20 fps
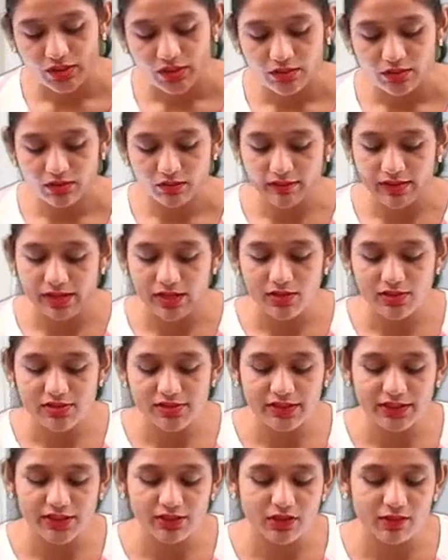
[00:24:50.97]
The
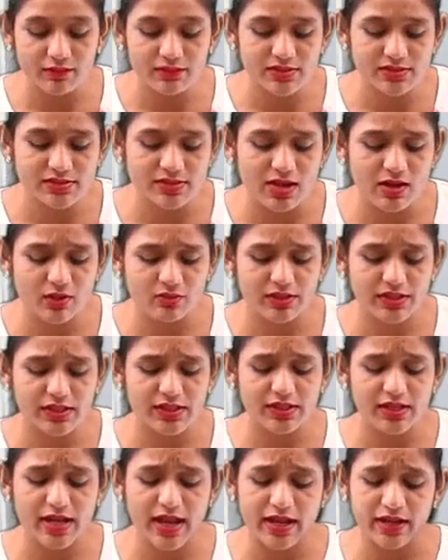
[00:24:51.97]
velocity of the sound
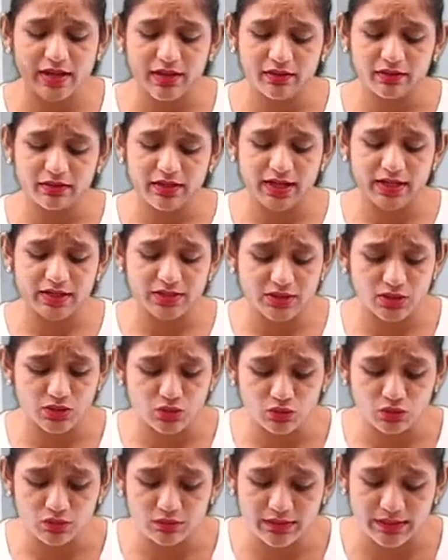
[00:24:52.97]
in air at the
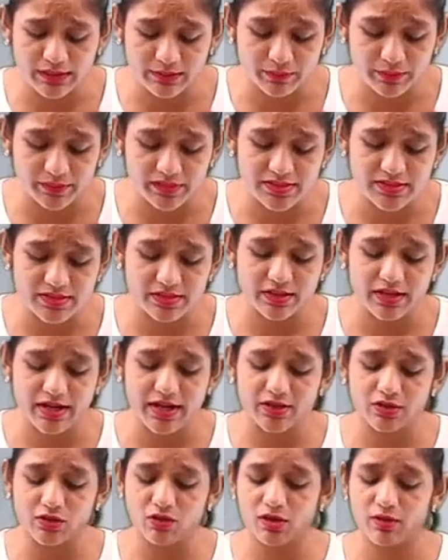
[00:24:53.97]
room temperature
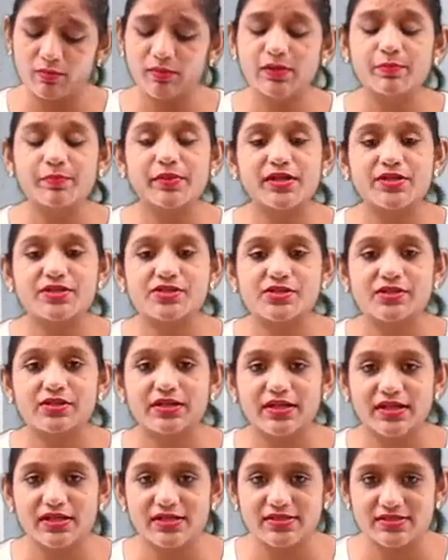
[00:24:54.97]
and normal pressure
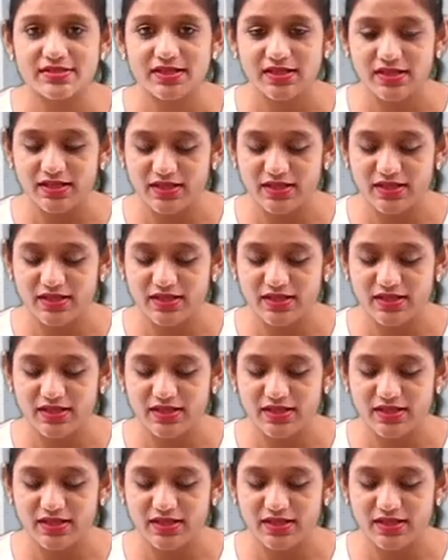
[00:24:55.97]
is